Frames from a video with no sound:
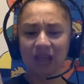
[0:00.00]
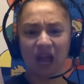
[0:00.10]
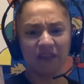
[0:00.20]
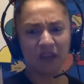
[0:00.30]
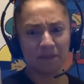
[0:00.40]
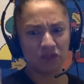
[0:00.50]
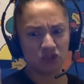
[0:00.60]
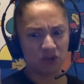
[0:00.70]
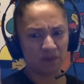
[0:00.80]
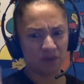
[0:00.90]
I thought Mr.
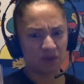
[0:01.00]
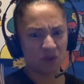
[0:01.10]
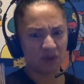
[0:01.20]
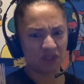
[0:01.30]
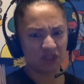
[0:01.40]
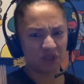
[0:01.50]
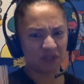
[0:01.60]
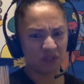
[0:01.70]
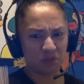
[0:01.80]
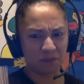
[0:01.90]
Cooper was going to use
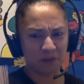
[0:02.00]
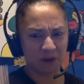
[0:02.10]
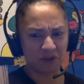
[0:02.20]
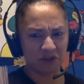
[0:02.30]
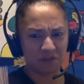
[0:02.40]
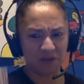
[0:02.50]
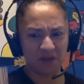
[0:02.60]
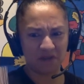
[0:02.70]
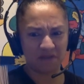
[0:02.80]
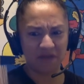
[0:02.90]
his superpowers to put
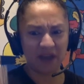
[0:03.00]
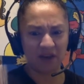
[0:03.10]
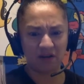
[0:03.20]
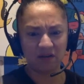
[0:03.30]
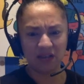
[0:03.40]
out the fire.